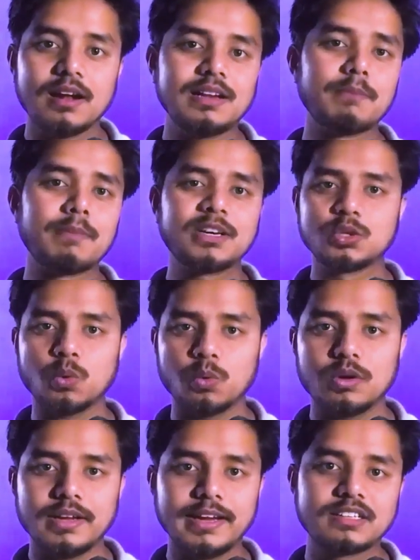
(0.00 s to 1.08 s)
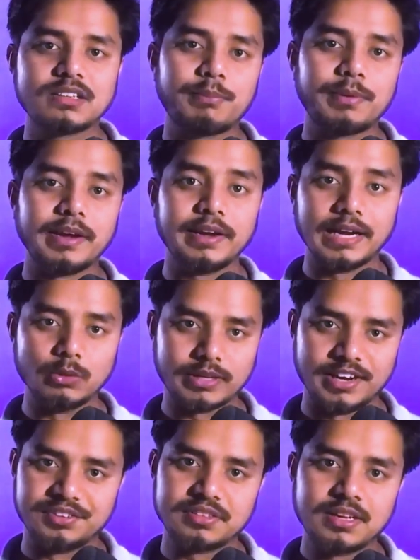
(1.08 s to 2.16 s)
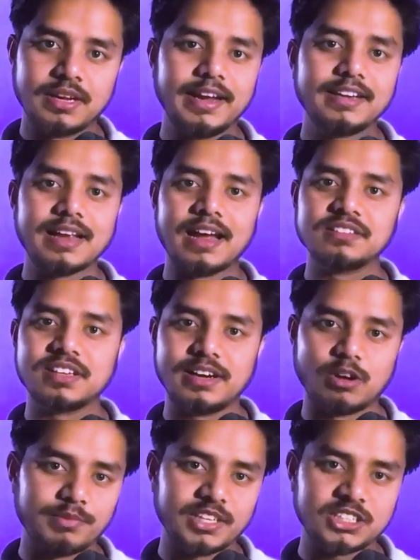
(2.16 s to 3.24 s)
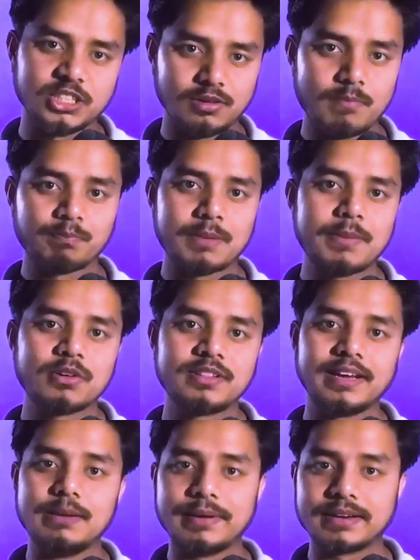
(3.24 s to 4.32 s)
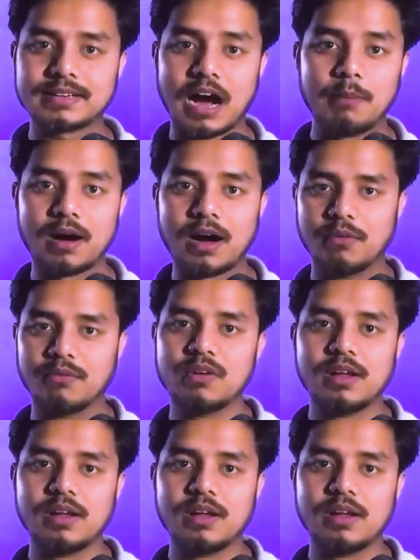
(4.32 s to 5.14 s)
Number two, it pre-educates. It answers objections before they even come up.